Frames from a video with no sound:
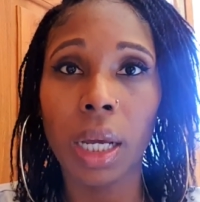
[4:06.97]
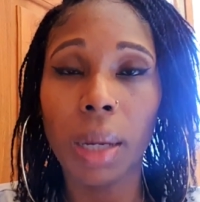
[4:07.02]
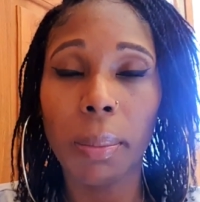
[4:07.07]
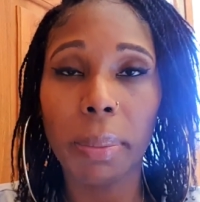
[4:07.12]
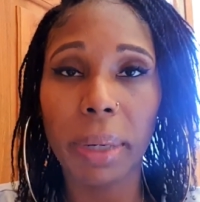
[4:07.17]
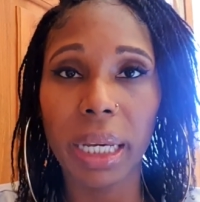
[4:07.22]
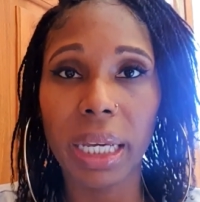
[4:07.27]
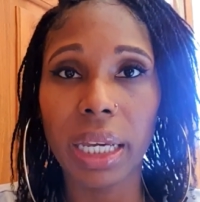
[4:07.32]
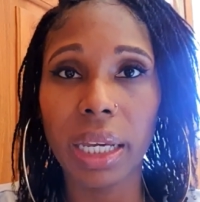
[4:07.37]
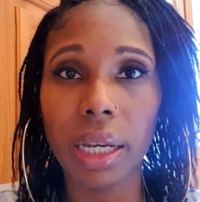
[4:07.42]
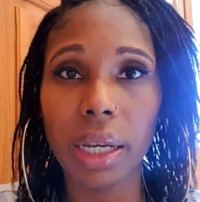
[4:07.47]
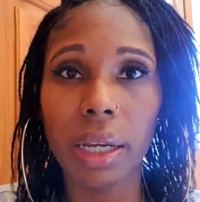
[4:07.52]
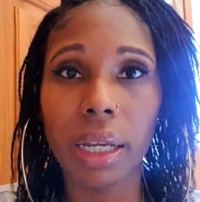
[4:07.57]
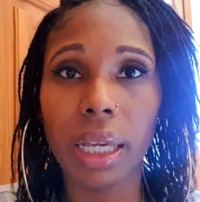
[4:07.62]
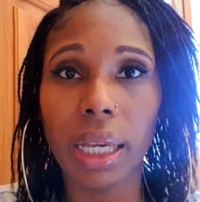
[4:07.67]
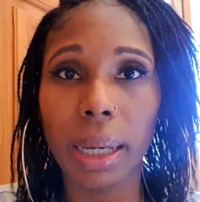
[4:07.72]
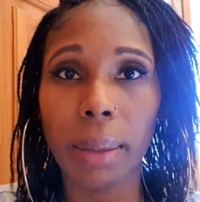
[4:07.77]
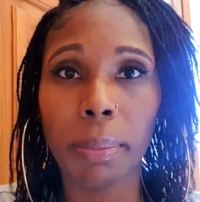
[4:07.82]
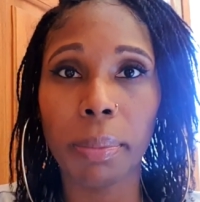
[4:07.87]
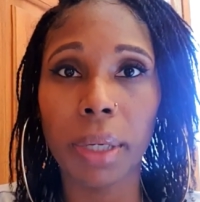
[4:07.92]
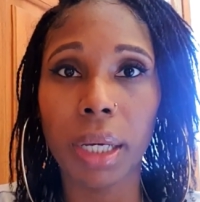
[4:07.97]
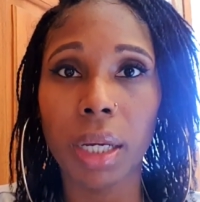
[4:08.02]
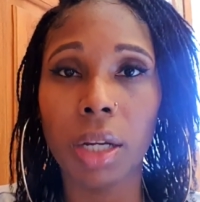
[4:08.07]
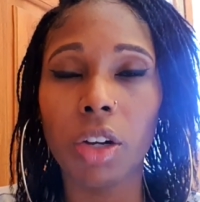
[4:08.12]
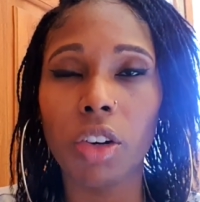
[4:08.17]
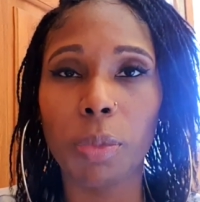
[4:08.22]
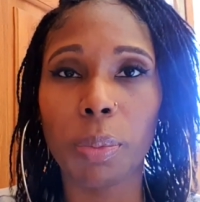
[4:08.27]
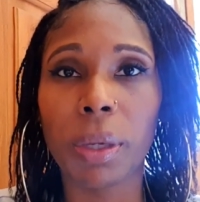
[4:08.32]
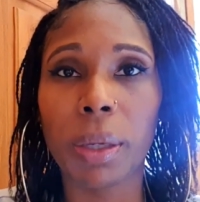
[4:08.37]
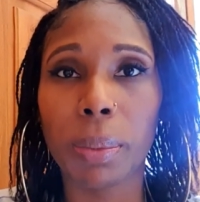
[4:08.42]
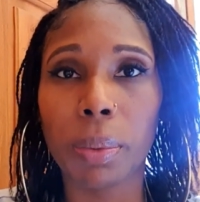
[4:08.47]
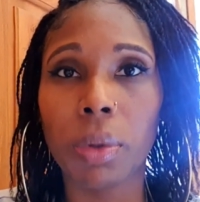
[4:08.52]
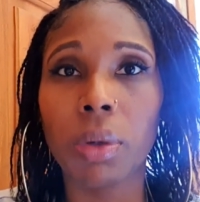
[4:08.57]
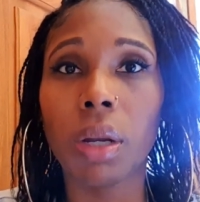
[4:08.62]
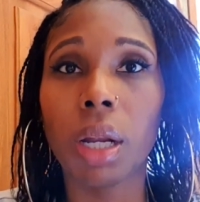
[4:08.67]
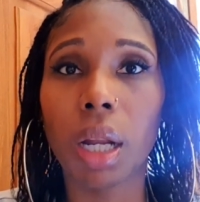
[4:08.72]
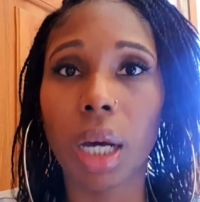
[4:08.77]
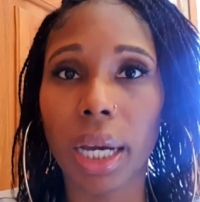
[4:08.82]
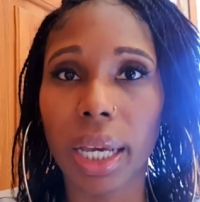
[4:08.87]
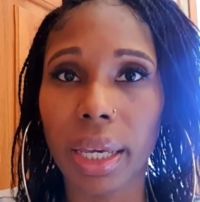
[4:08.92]
but here in Gambia, a lot of people
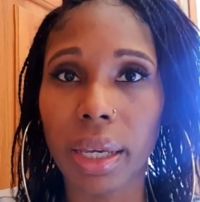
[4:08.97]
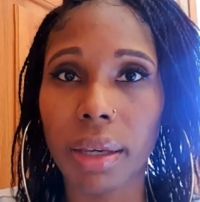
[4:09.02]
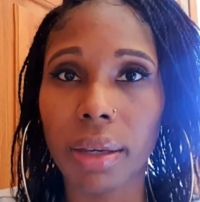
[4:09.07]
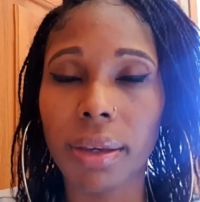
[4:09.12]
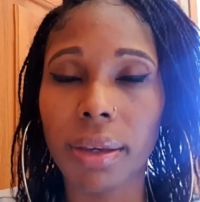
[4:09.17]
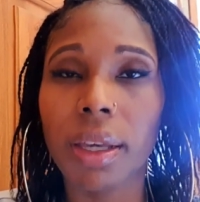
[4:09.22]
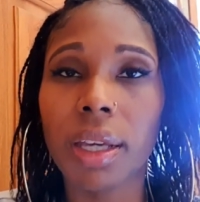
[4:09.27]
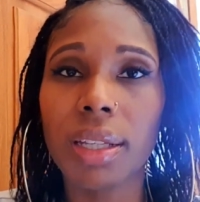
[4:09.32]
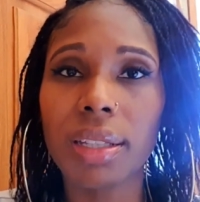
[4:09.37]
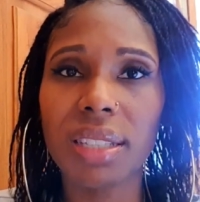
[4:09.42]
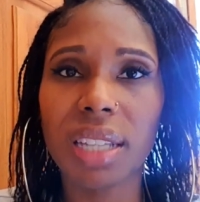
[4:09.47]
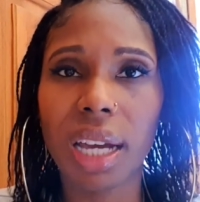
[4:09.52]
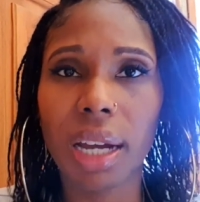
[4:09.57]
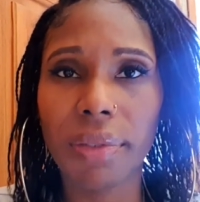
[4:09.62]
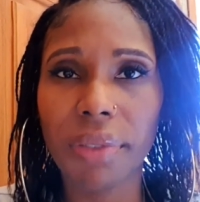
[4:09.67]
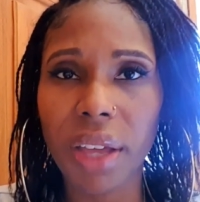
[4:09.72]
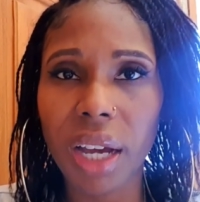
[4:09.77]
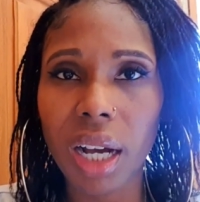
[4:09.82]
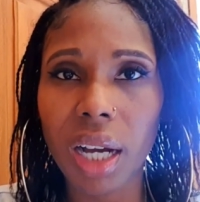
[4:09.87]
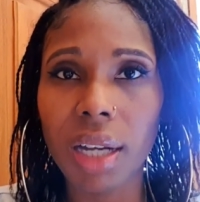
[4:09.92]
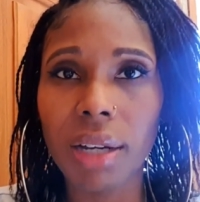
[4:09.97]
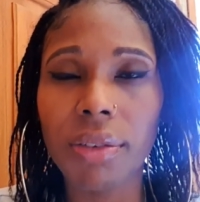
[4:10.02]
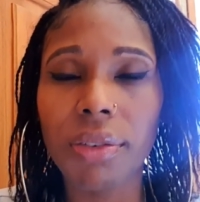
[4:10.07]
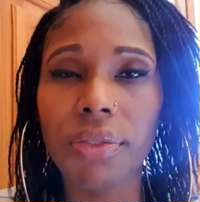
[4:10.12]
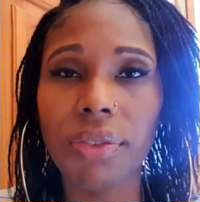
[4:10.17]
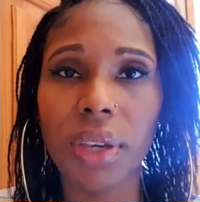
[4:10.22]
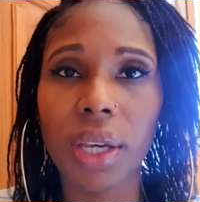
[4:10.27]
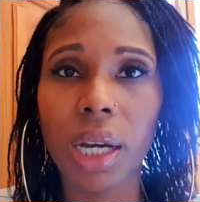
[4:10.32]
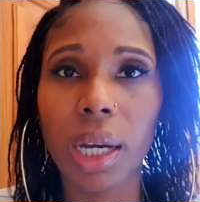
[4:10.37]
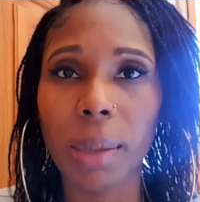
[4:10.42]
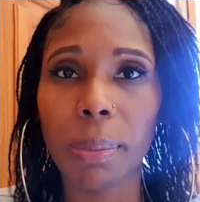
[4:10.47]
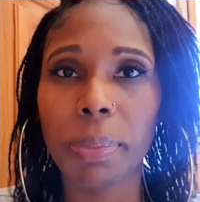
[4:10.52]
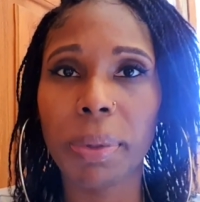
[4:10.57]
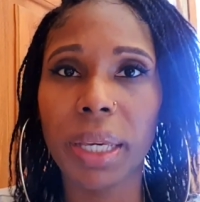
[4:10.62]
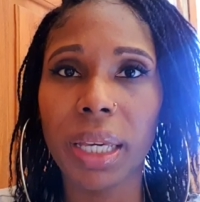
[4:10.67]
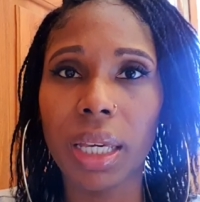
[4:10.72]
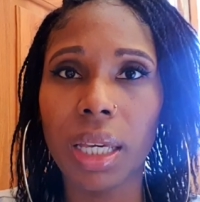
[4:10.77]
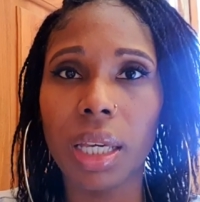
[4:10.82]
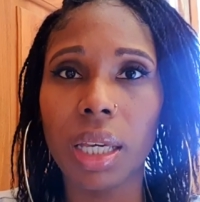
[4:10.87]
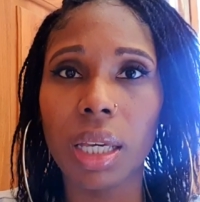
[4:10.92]
like to have that kind of
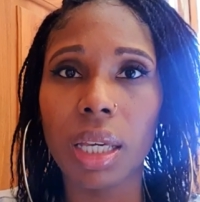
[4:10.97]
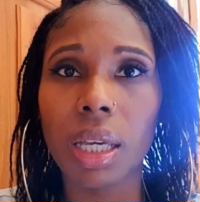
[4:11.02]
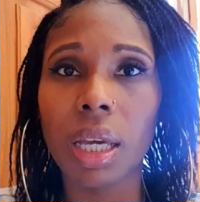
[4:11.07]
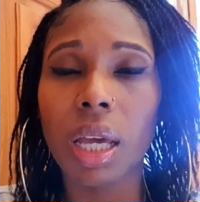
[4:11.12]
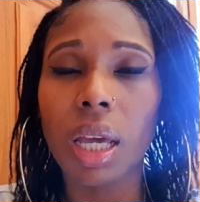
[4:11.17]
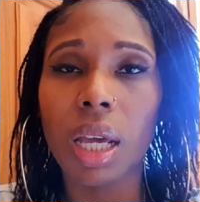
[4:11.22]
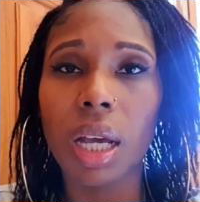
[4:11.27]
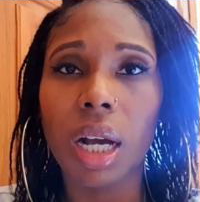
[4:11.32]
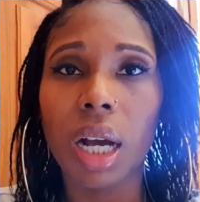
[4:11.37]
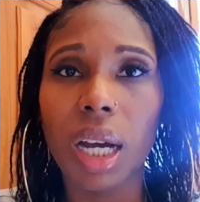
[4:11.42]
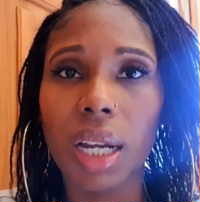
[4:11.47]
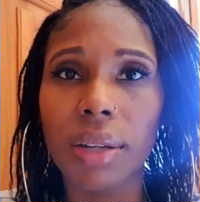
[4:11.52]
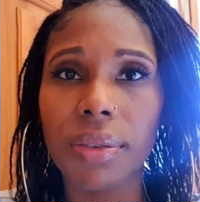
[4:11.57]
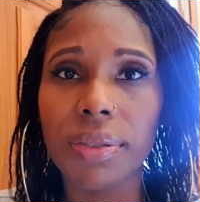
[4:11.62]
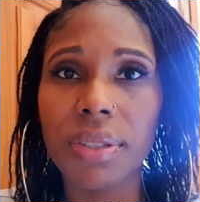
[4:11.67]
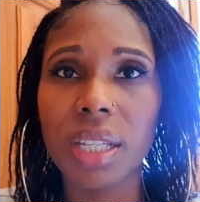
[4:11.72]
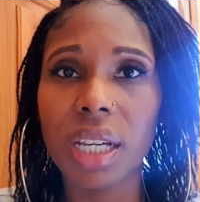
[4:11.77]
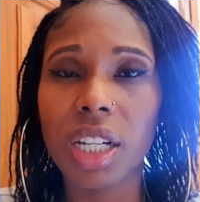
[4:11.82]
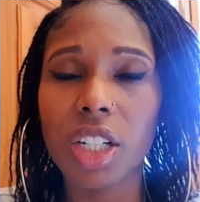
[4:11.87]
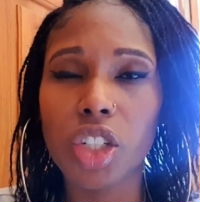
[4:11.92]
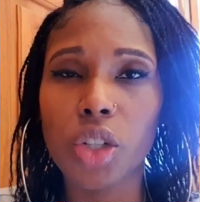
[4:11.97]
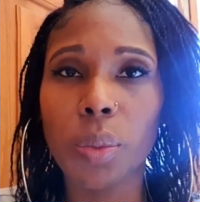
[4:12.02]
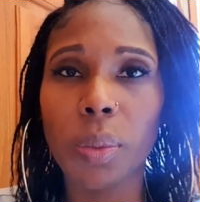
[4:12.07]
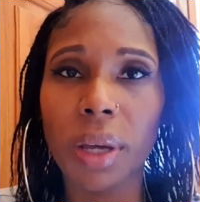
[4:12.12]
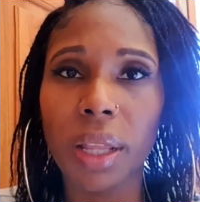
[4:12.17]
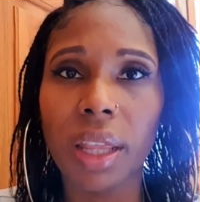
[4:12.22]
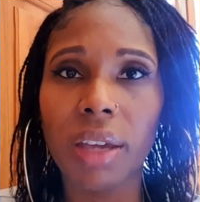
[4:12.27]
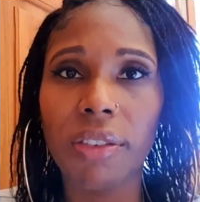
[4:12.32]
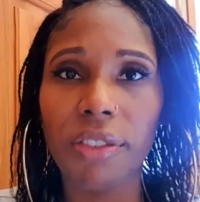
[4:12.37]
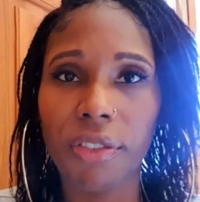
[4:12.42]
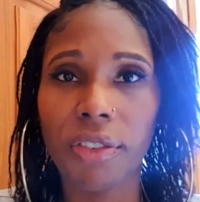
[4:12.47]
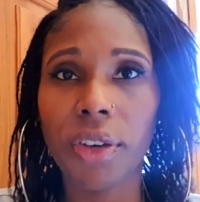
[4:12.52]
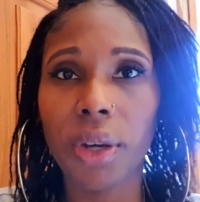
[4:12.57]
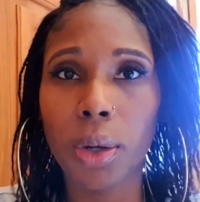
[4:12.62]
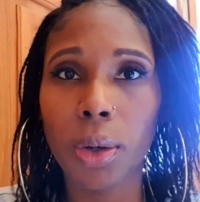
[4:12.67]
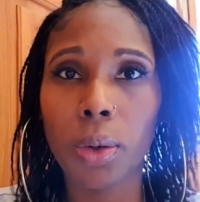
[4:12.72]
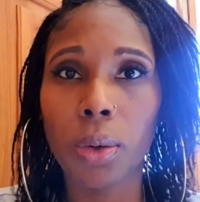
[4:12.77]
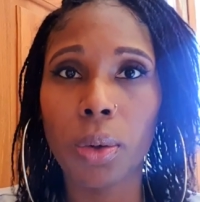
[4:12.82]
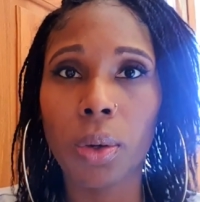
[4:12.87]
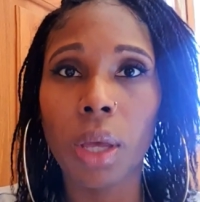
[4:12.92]
VIP kind of section where they
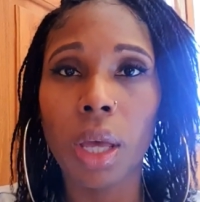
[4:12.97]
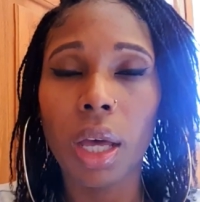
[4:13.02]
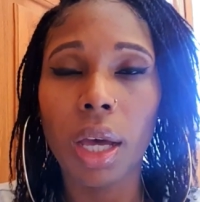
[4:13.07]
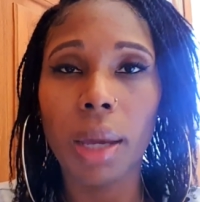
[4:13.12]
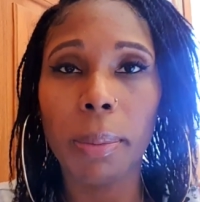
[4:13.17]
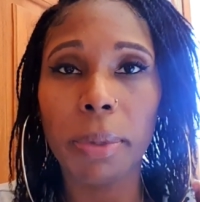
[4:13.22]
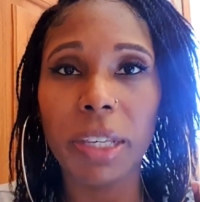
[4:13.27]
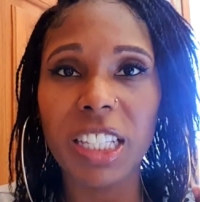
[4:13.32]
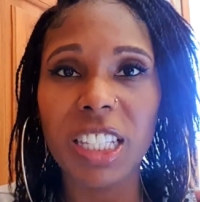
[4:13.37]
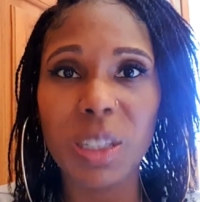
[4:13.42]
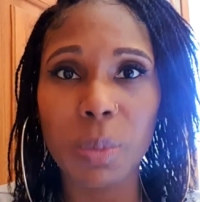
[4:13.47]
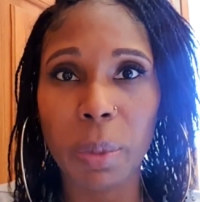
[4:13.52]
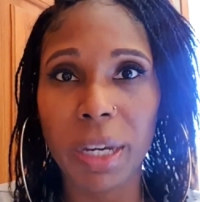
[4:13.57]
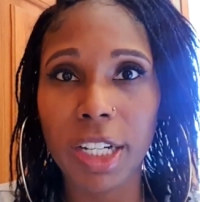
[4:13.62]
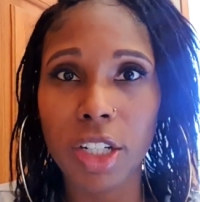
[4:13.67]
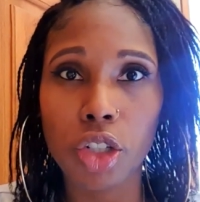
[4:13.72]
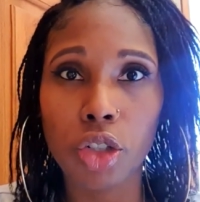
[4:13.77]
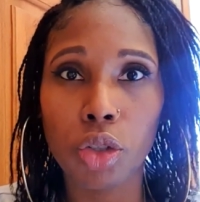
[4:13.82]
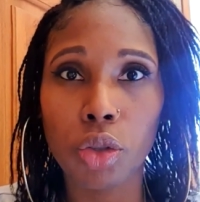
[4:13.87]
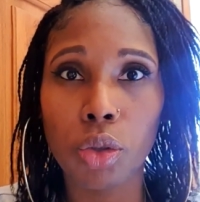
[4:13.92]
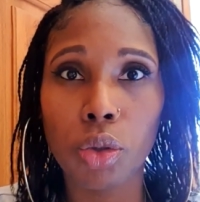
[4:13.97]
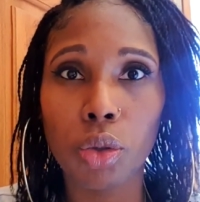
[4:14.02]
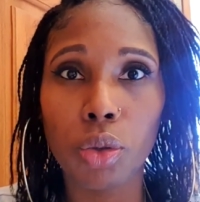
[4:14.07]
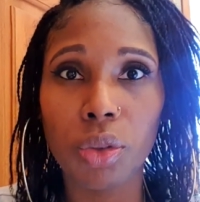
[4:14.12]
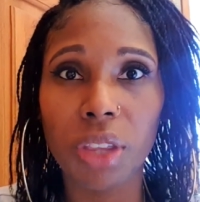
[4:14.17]
feel a bit special.